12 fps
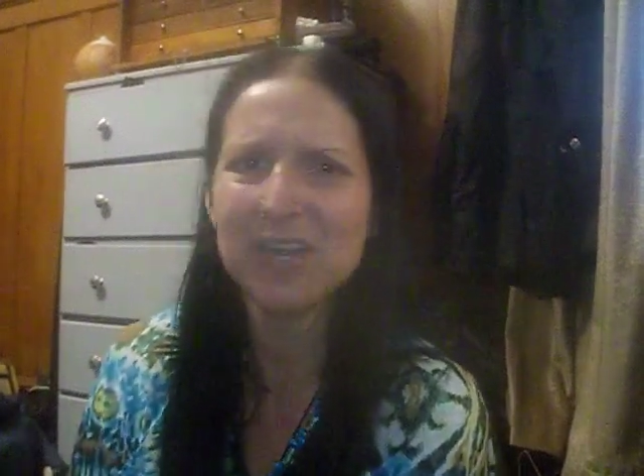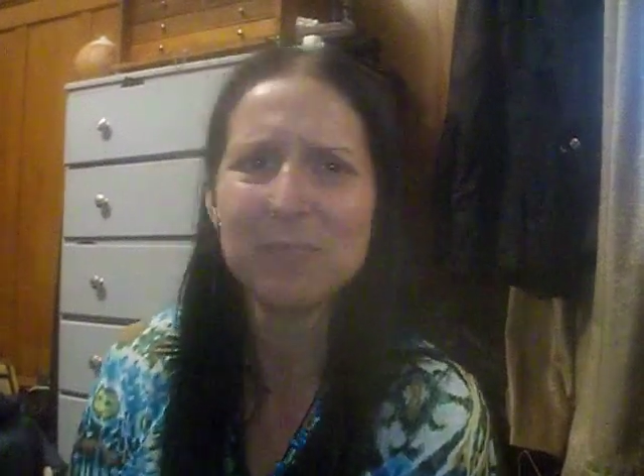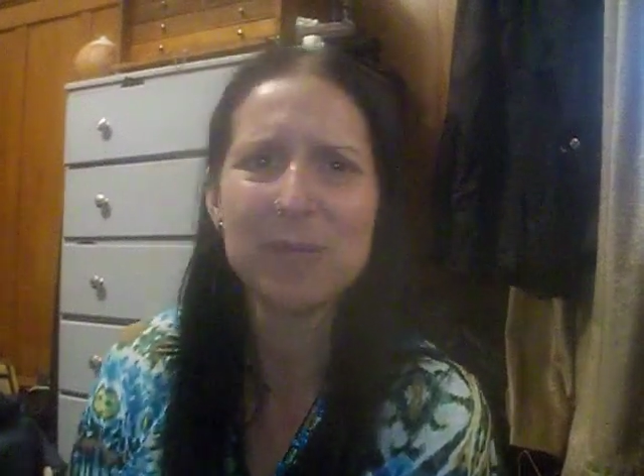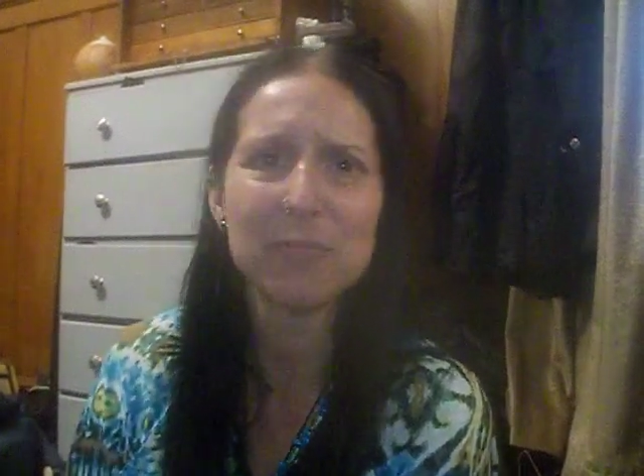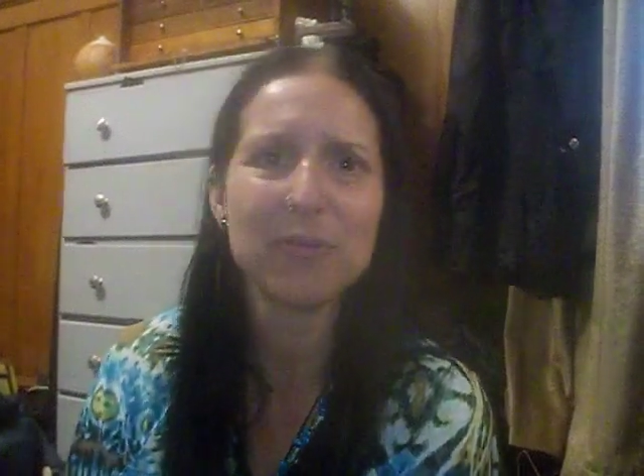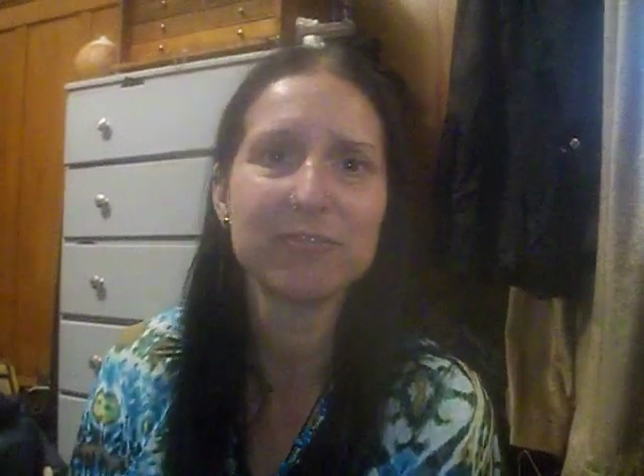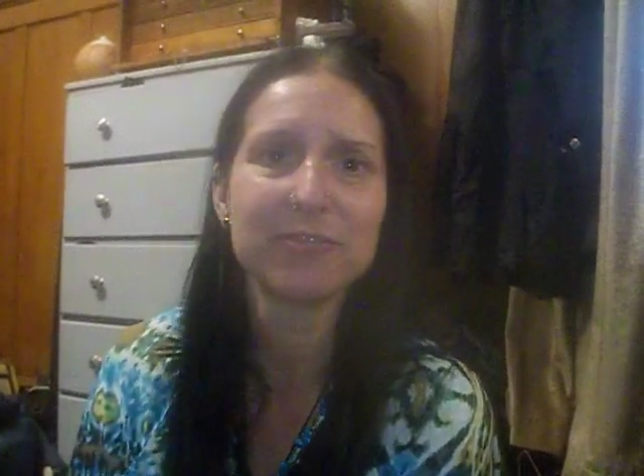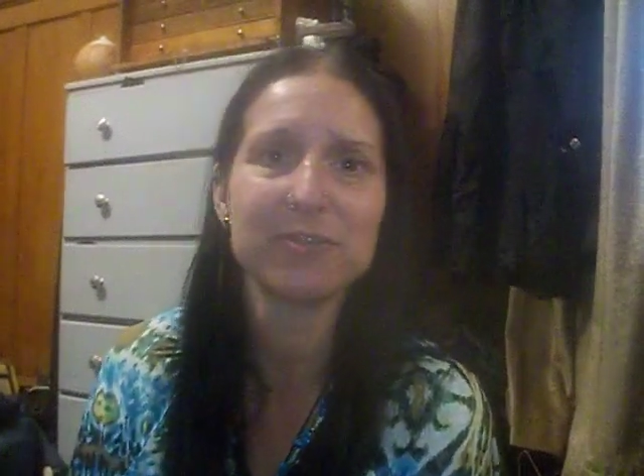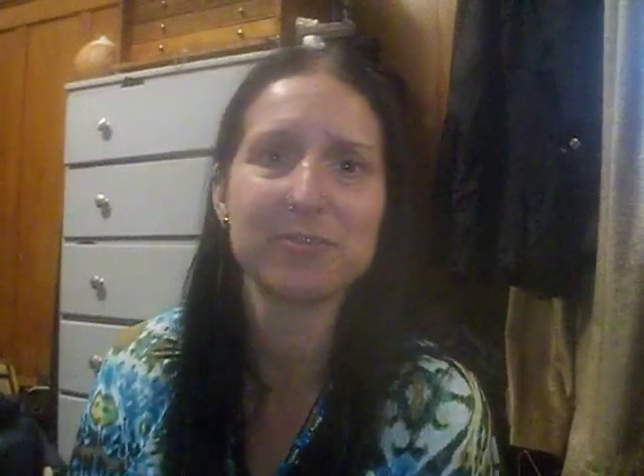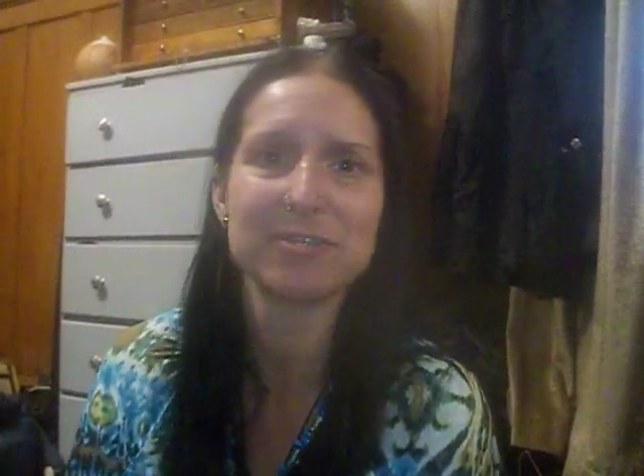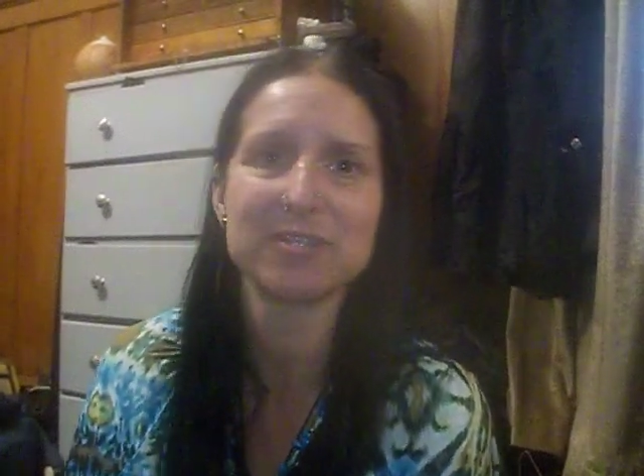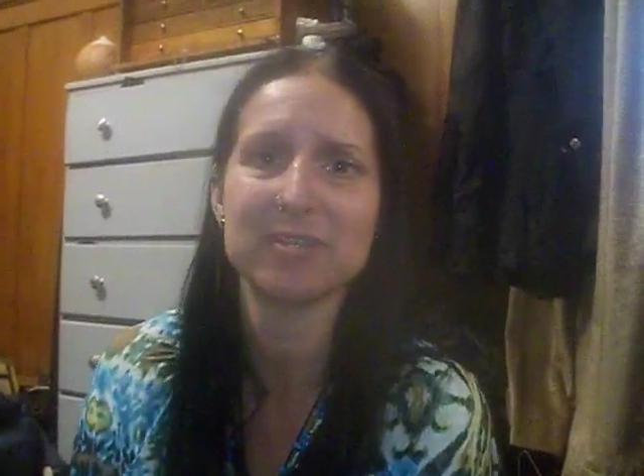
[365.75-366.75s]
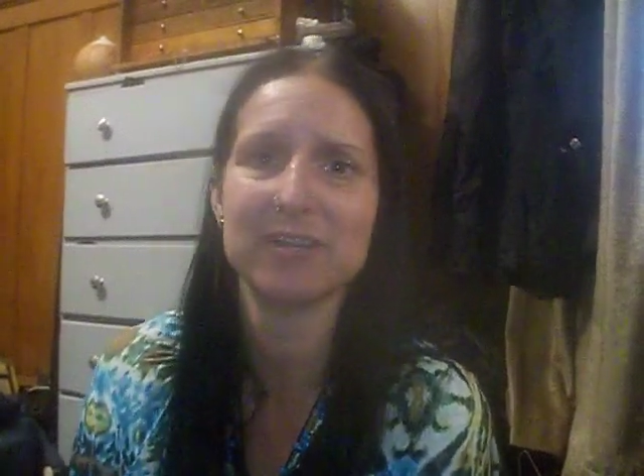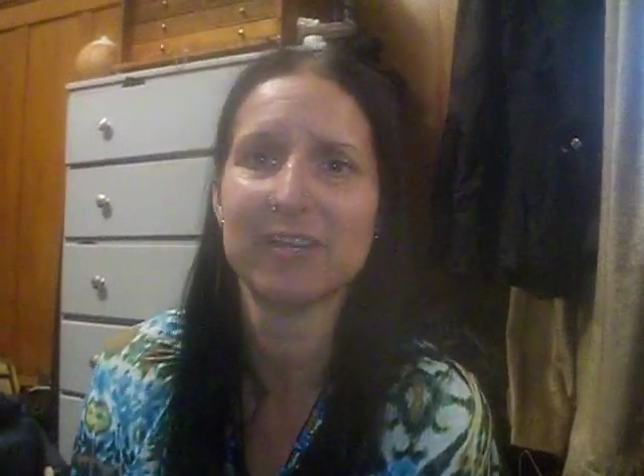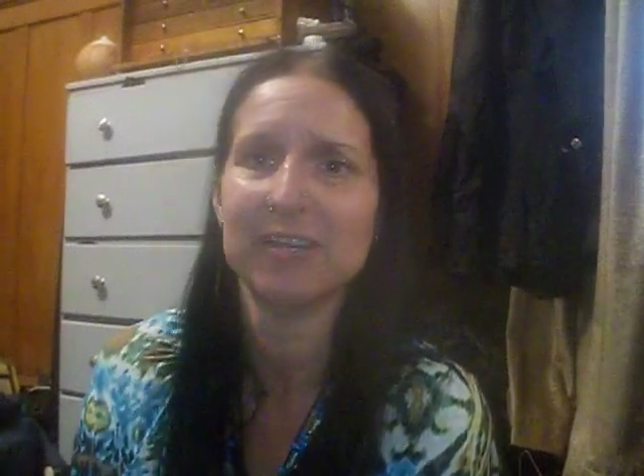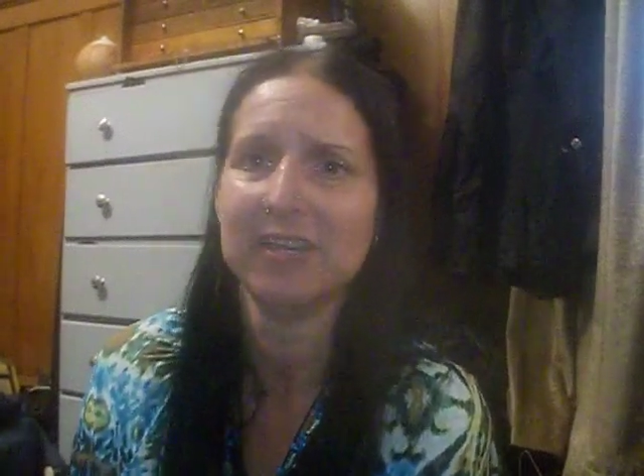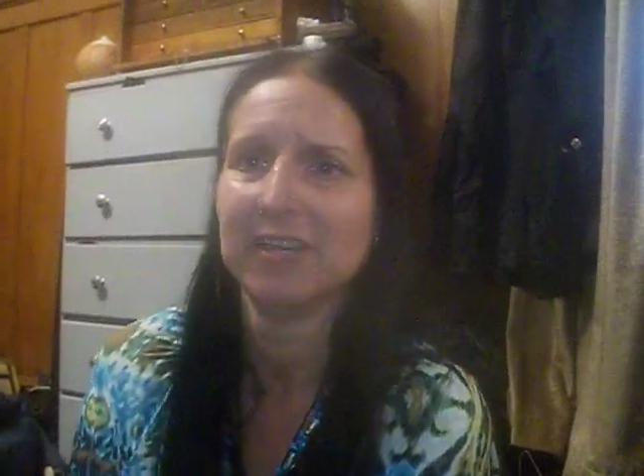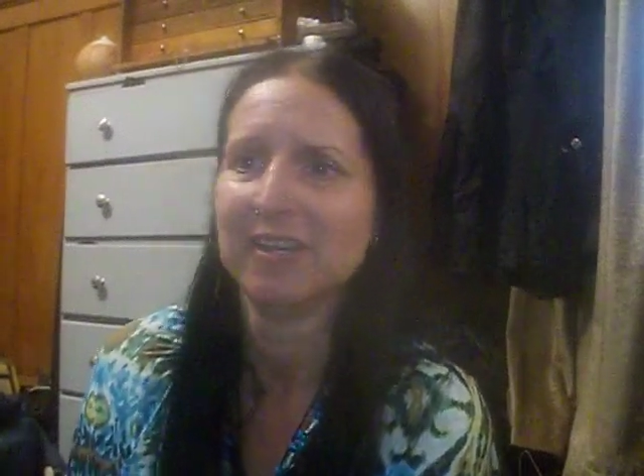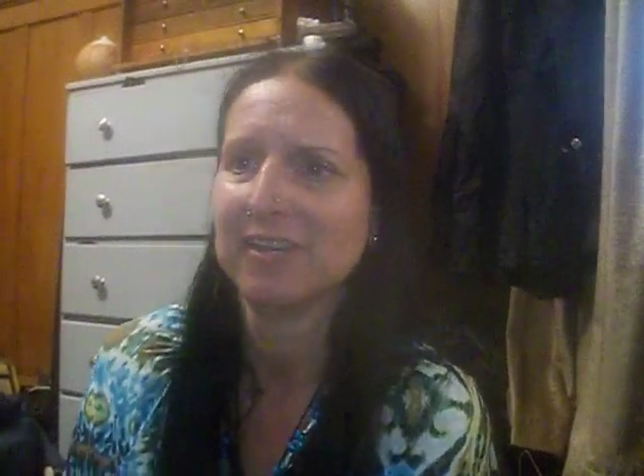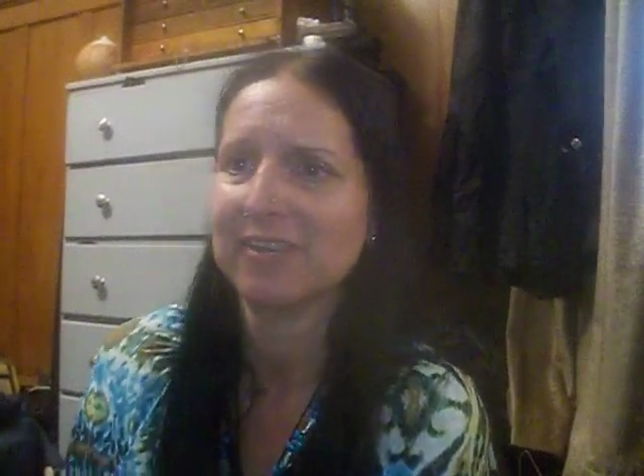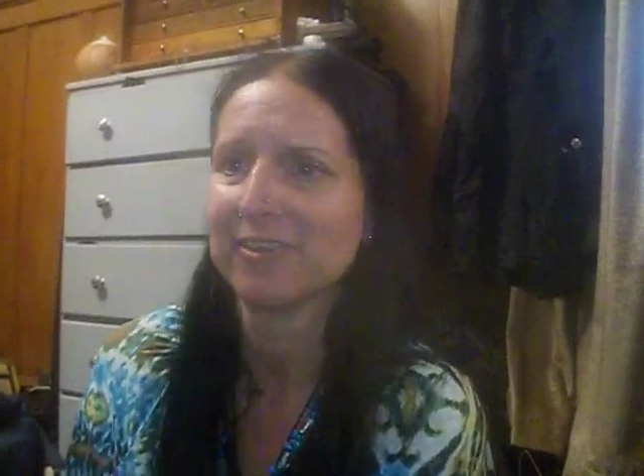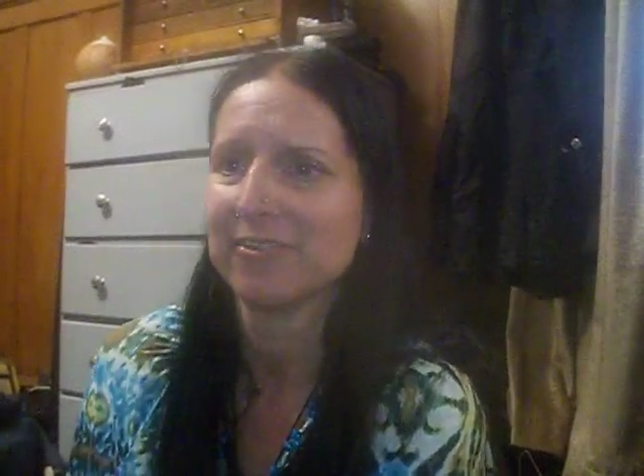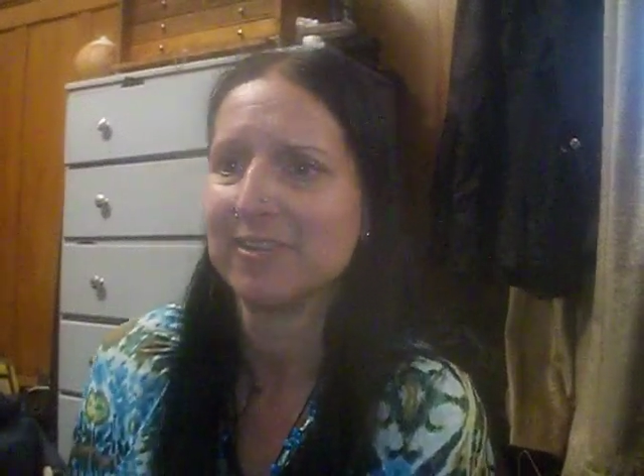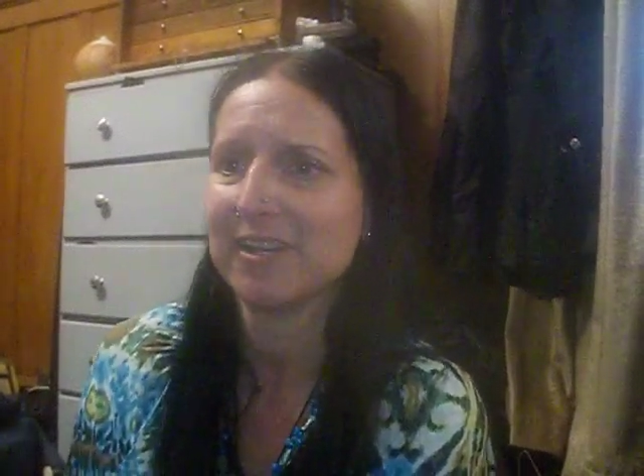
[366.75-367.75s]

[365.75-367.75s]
And my boyfriend noticed the other